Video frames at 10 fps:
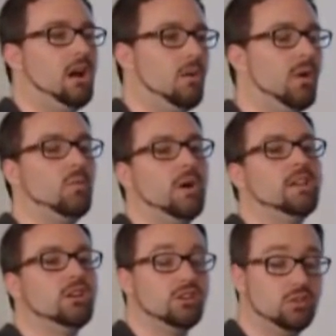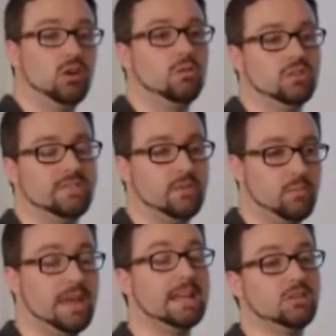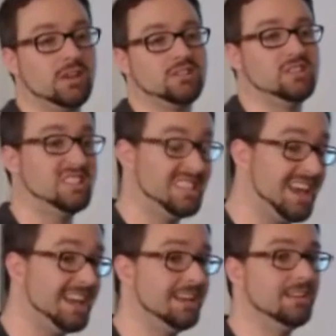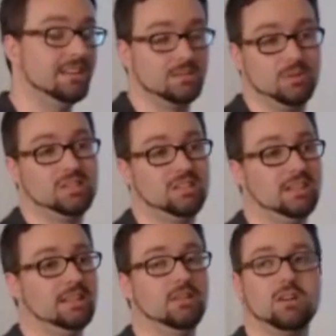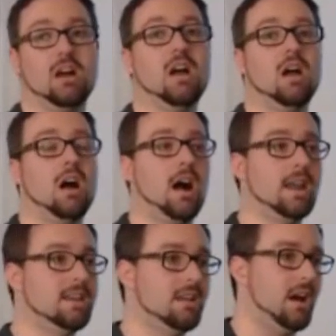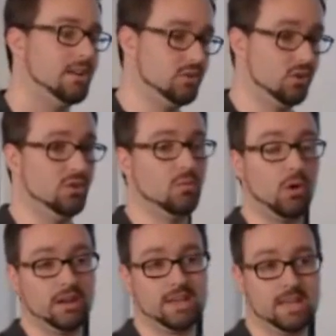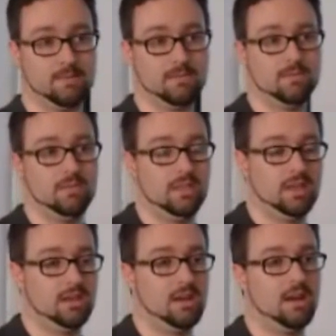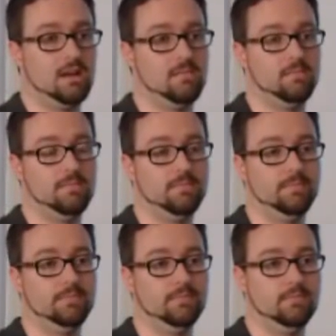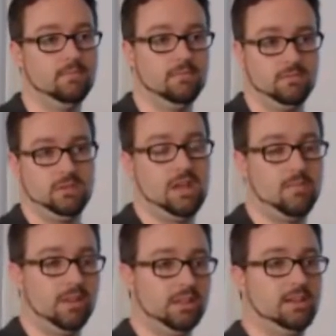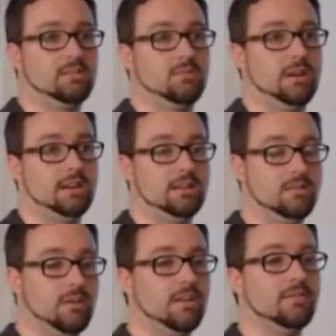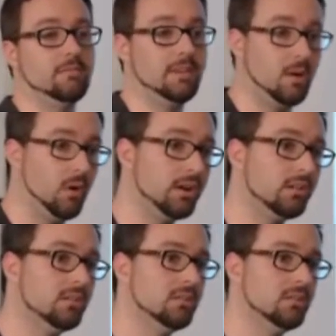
one way you could do it was for ping to actually say explicitly, look, and I do want to keep the ability to read and write from the network